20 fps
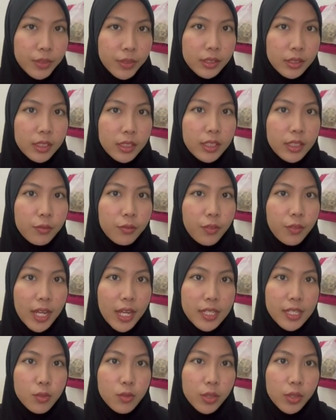The
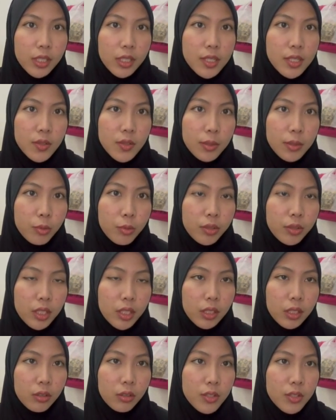defects were distributed
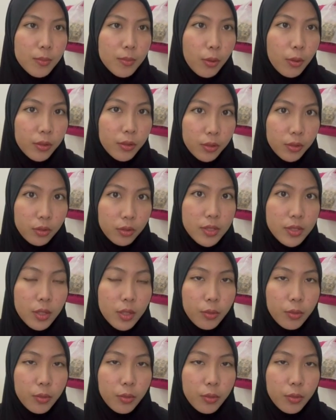across modules,